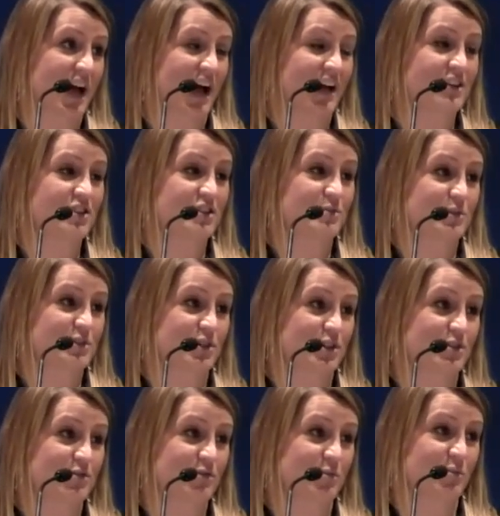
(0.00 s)
I just
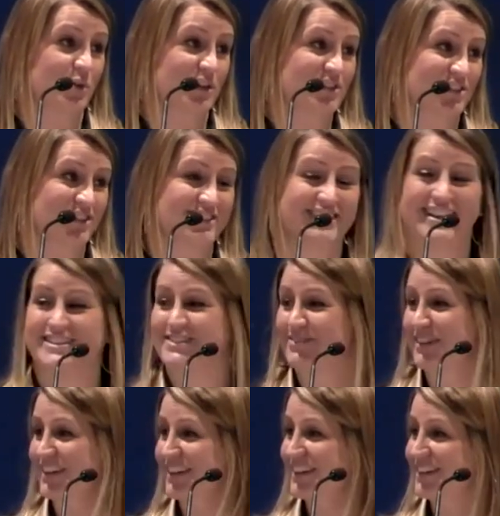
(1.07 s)
returned from Brussels last week.